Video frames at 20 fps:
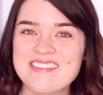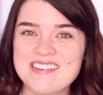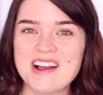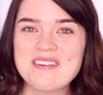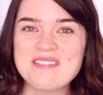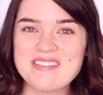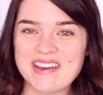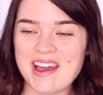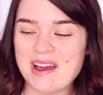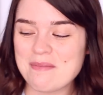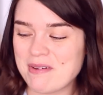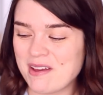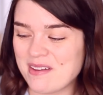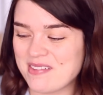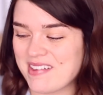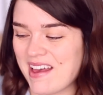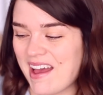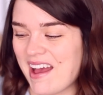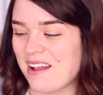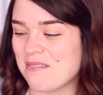Time to get a
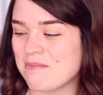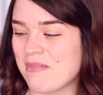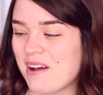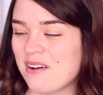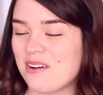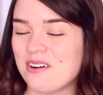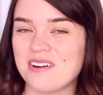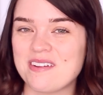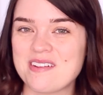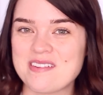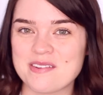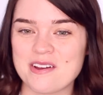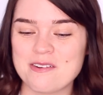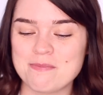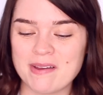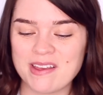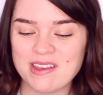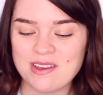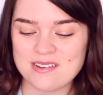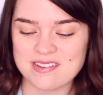bit of tan back on. So
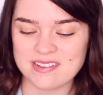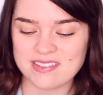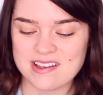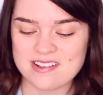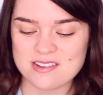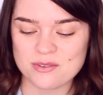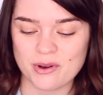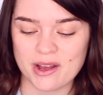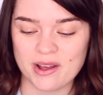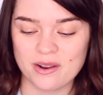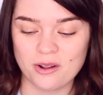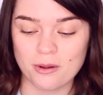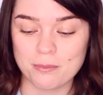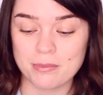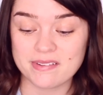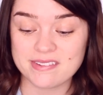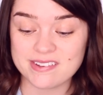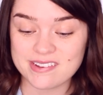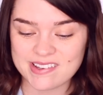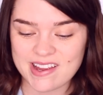I've been using this quite a
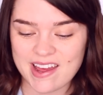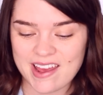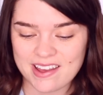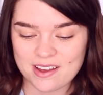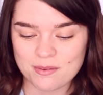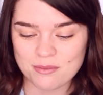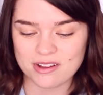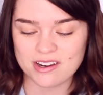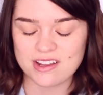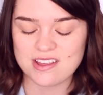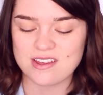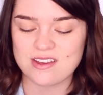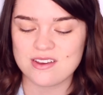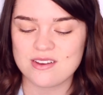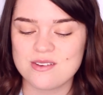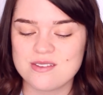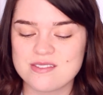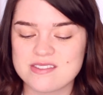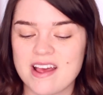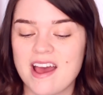lot, but today I'm going to
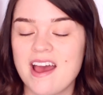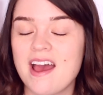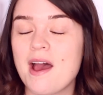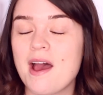use